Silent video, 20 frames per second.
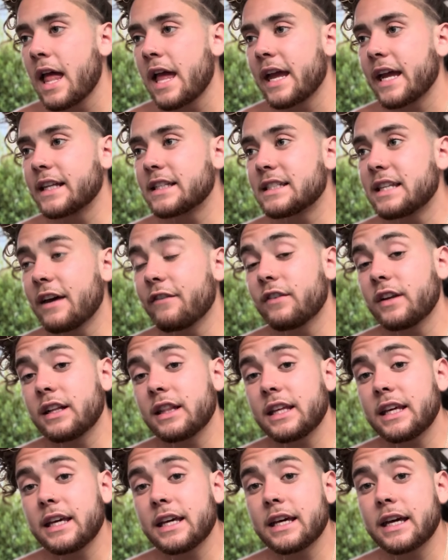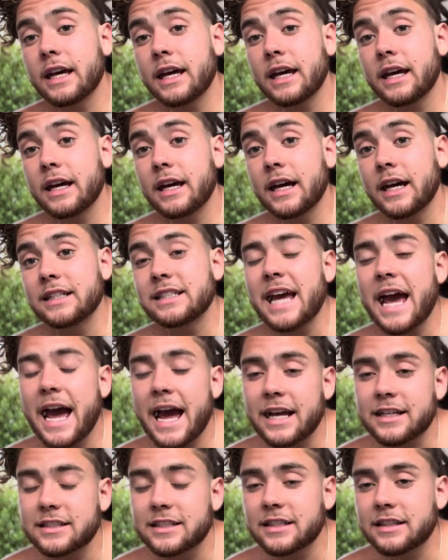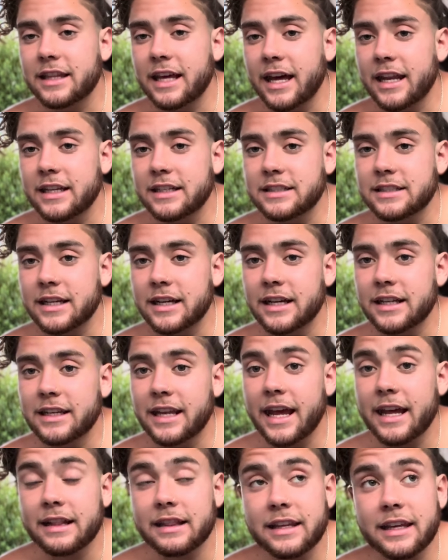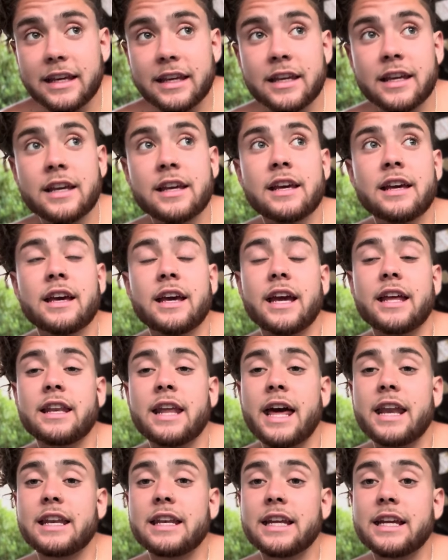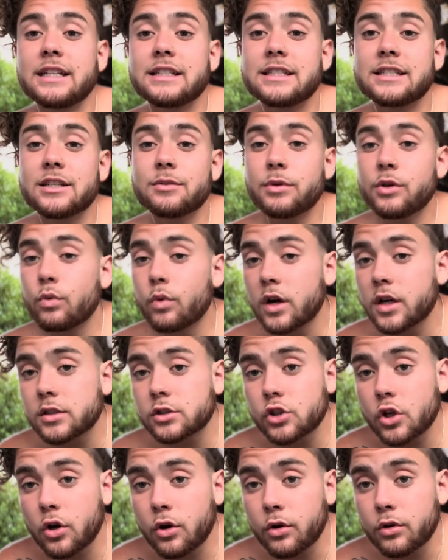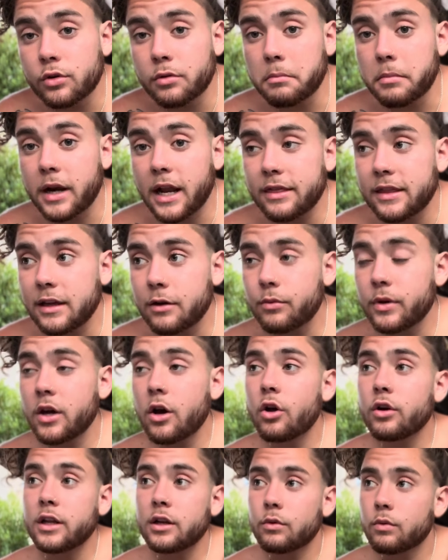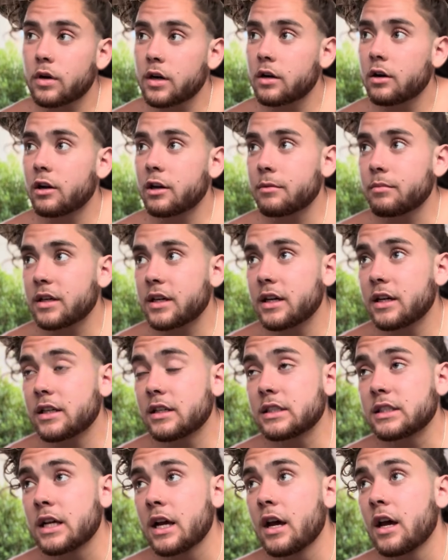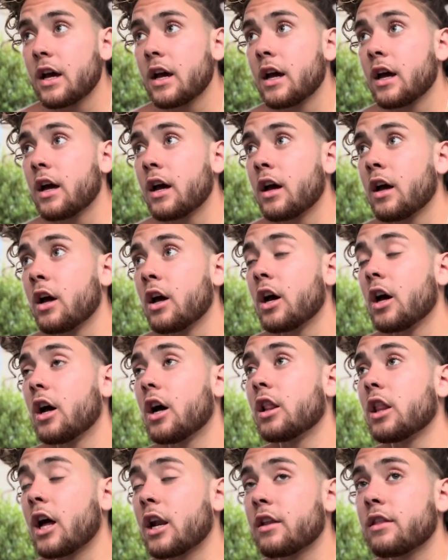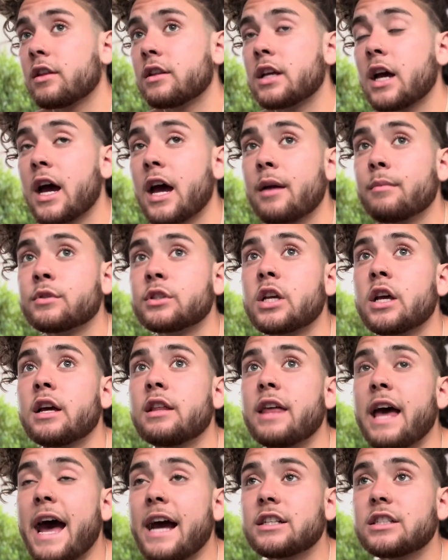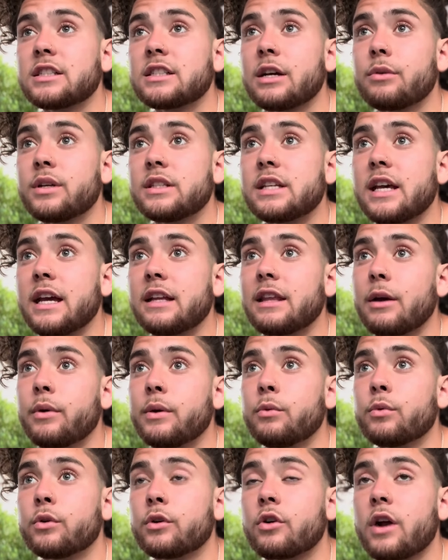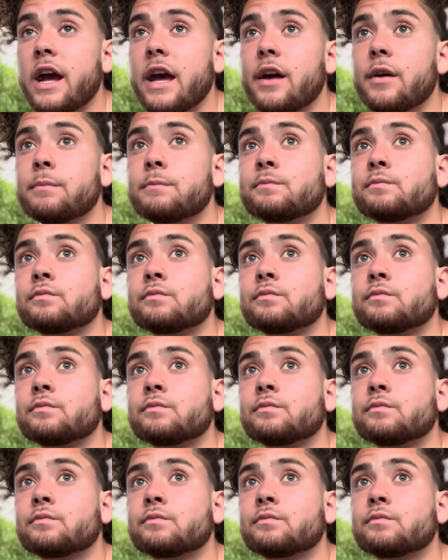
it's definitely a task that is daily and that needs to be worked on. But I think we all need to work on it, because a lot of the times the actions that we take that we regret